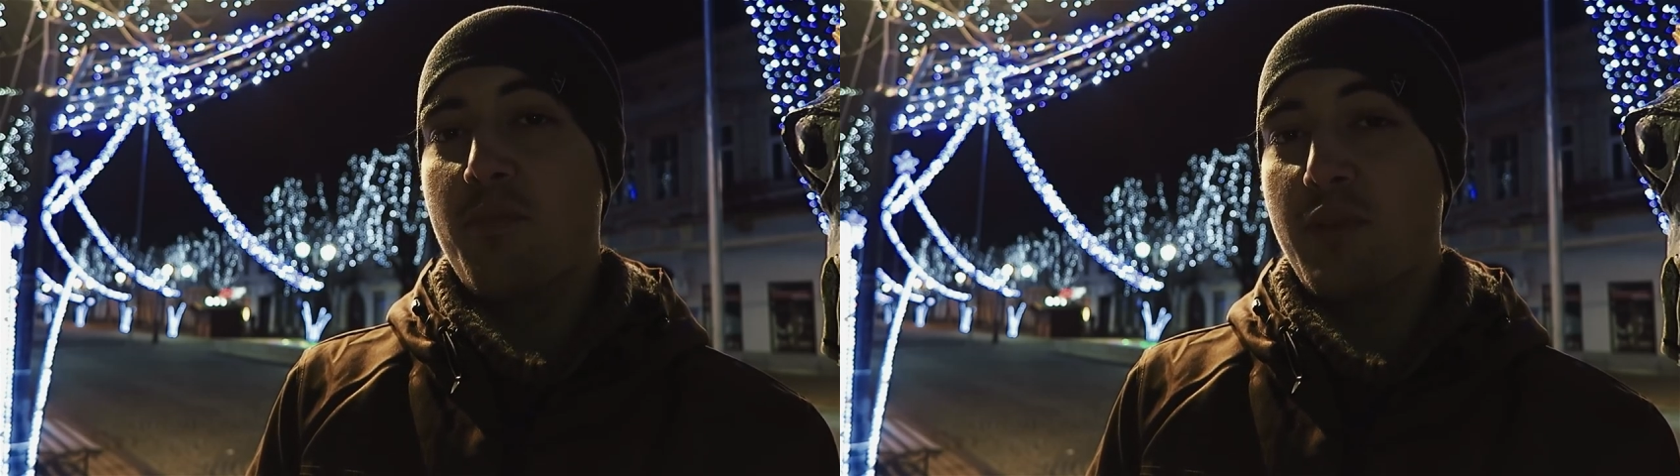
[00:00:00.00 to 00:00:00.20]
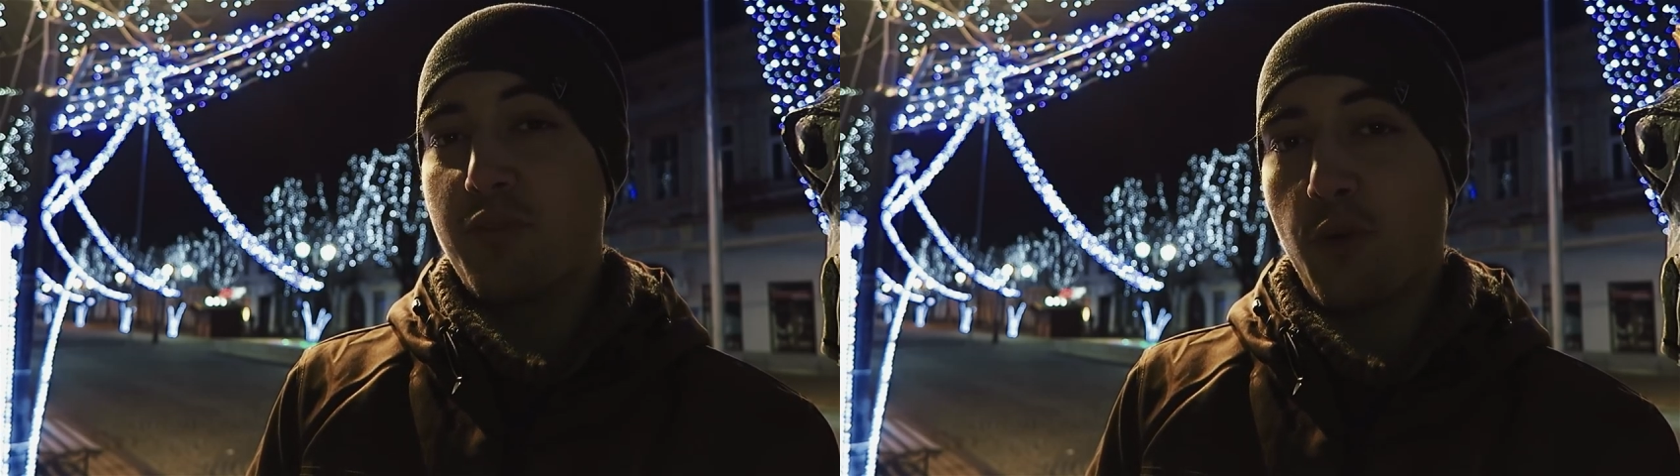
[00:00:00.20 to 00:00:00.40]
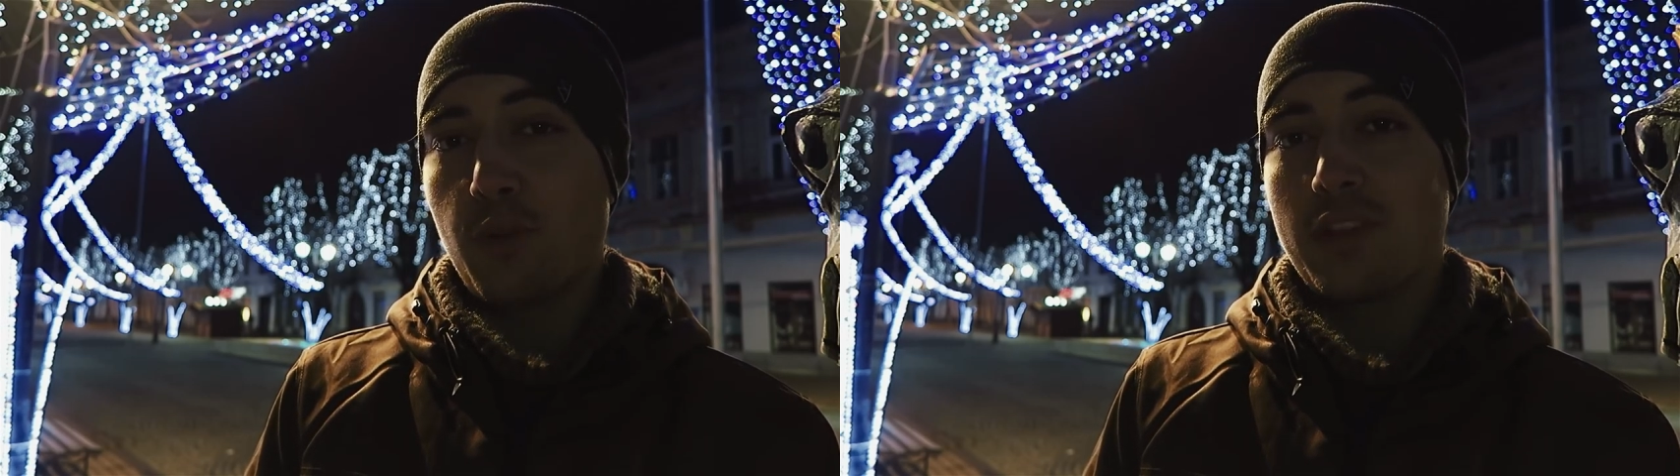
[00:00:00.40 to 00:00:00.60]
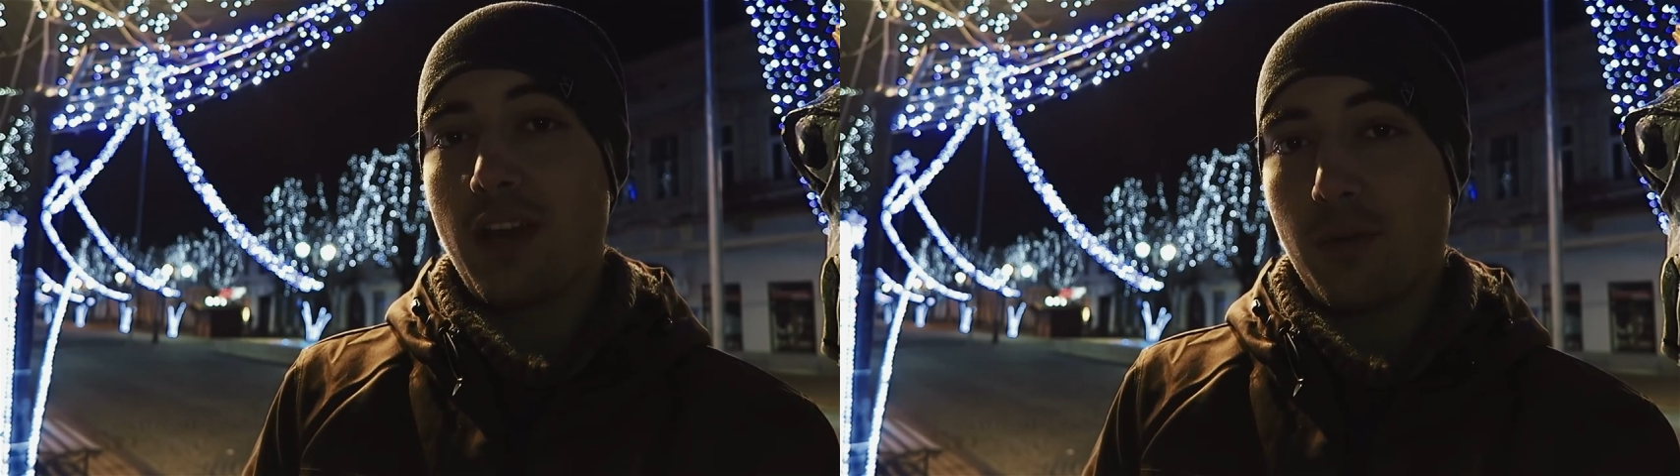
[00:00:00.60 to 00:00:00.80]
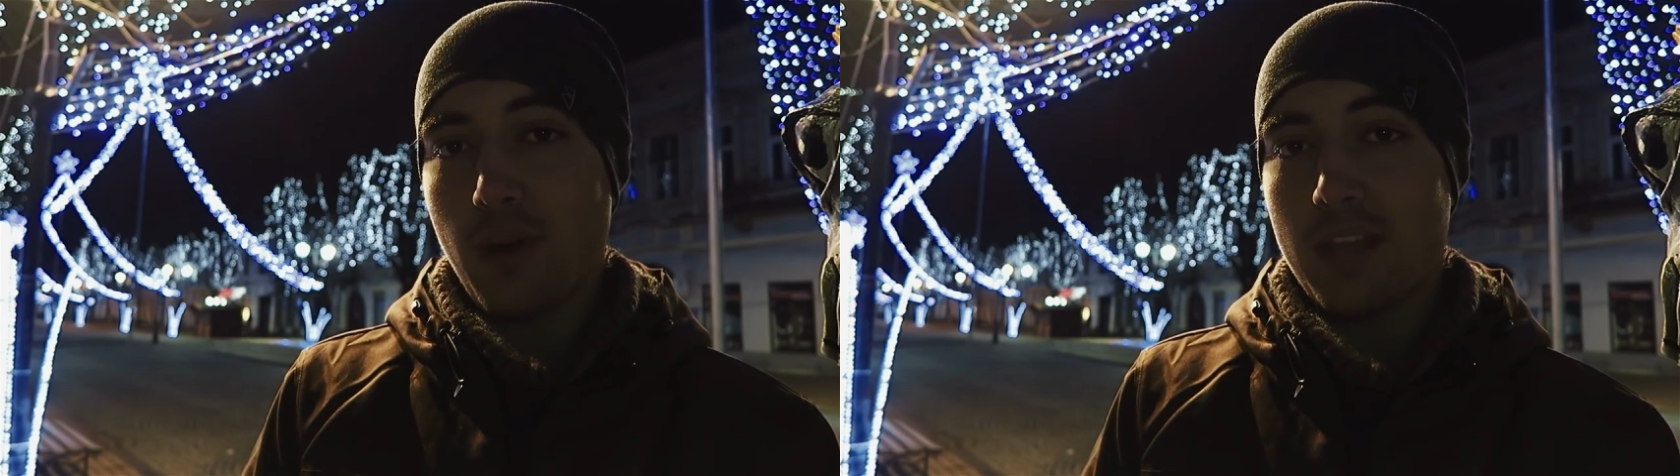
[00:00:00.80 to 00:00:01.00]
before they
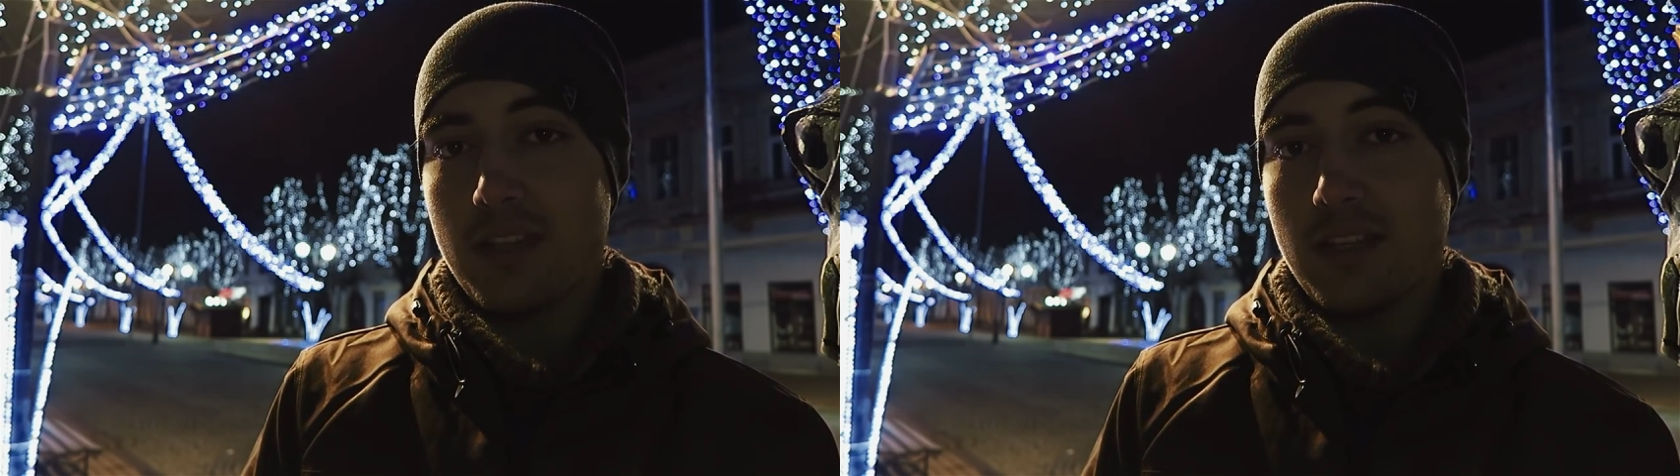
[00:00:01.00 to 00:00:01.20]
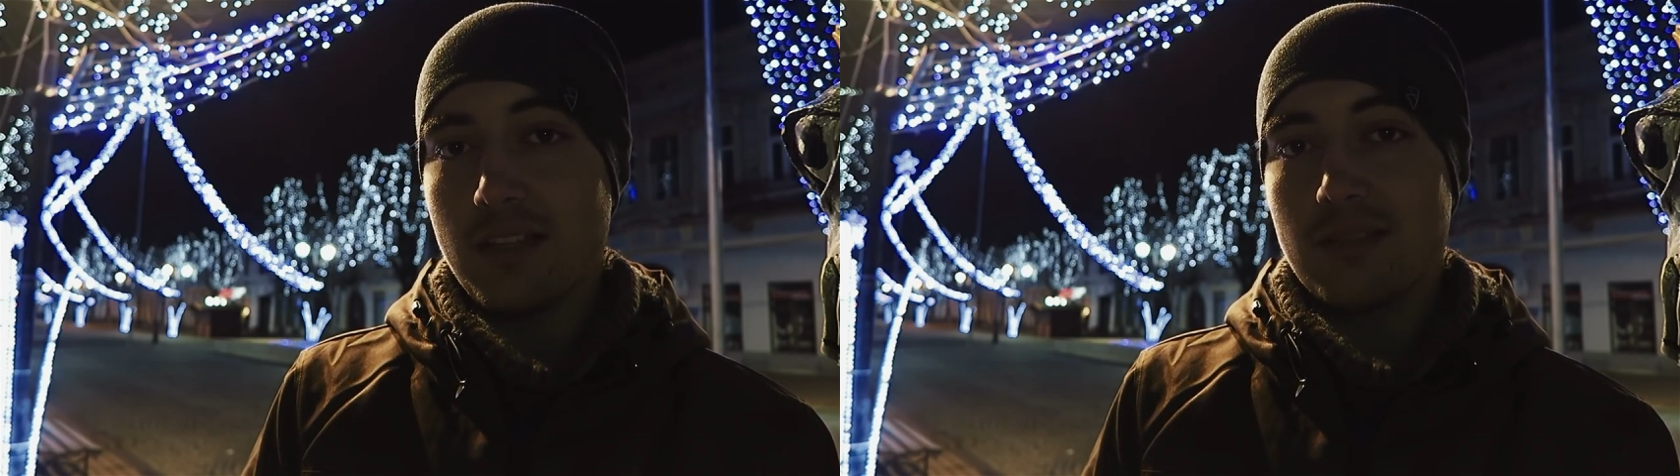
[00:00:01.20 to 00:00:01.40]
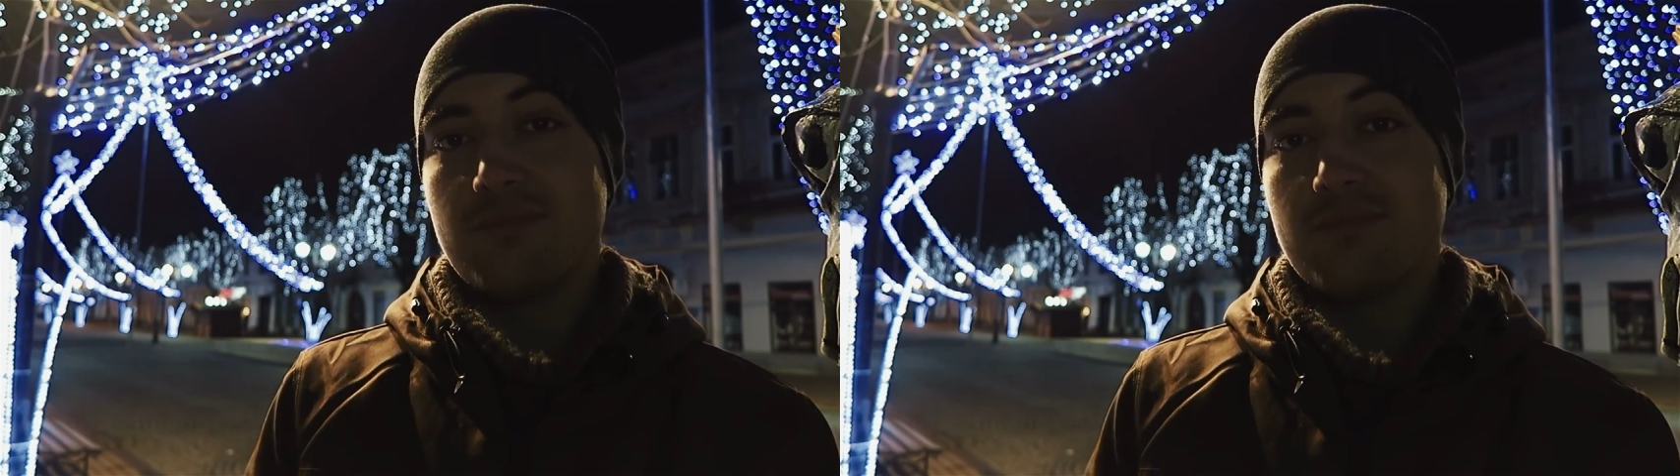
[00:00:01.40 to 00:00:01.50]
are ready.